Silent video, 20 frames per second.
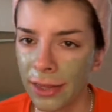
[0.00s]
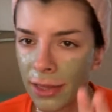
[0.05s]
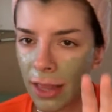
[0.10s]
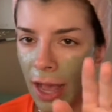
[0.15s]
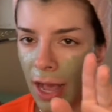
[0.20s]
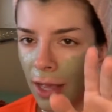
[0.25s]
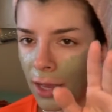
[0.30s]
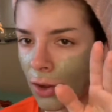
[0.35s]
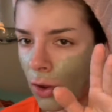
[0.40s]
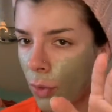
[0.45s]

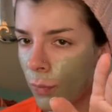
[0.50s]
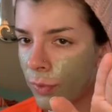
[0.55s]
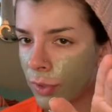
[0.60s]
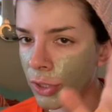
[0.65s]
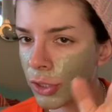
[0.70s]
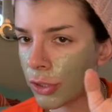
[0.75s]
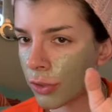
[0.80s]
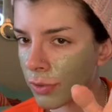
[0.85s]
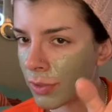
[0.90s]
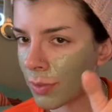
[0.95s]
I'll hopefully
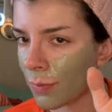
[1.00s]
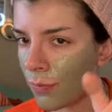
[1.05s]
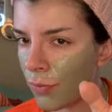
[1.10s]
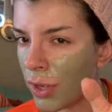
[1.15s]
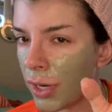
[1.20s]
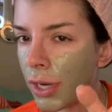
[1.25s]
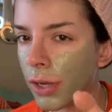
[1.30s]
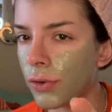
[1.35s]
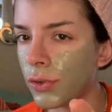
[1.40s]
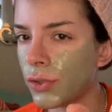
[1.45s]
show some
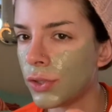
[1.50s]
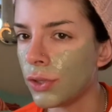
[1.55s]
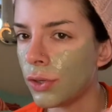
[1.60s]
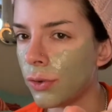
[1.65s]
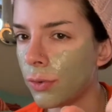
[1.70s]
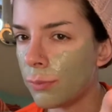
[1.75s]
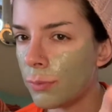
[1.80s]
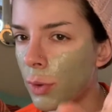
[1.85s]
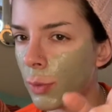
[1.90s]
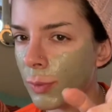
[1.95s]
videos too
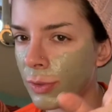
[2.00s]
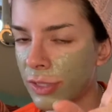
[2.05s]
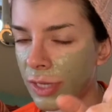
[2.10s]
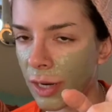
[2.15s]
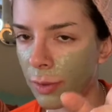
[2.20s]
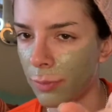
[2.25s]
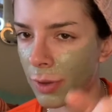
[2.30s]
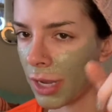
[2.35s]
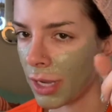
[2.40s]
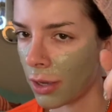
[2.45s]
of moments that
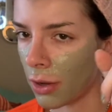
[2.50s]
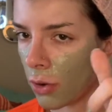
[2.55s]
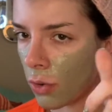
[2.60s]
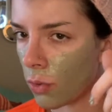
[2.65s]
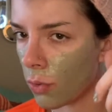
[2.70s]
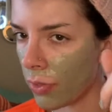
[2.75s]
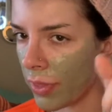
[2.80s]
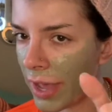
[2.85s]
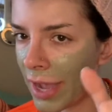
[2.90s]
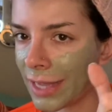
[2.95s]
I'm like,
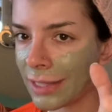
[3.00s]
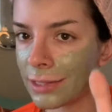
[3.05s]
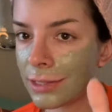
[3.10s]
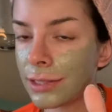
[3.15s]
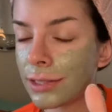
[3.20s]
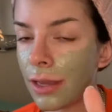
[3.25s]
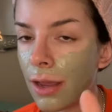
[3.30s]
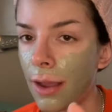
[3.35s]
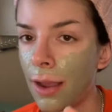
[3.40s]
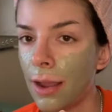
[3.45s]
oh,
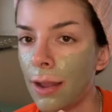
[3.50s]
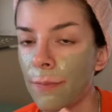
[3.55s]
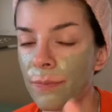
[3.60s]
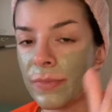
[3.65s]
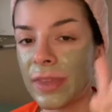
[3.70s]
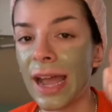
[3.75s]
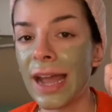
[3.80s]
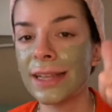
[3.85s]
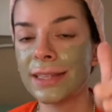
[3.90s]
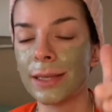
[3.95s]
that's
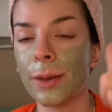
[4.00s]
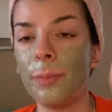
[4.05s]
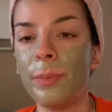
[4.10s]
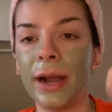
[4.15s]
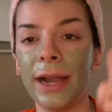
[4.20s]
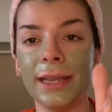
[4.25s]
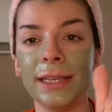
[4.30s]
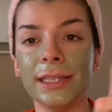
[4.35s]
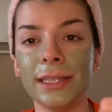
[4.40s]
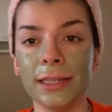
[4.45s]
a
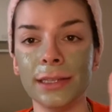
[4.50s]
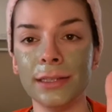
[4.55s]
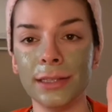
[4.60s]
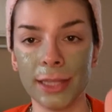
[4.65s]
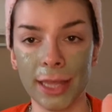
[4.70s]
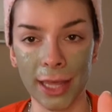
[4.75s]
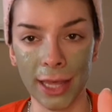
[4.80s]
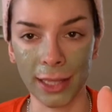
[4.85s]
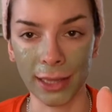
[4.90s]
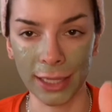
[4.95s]
Pisces
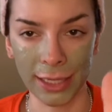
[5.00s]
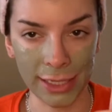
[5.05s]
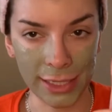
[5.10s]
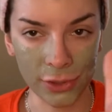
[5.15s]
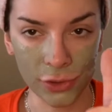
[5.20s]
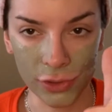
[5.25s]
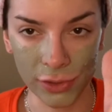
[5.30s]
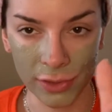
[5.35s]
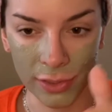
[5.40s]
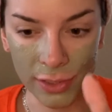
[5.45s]
thing that he just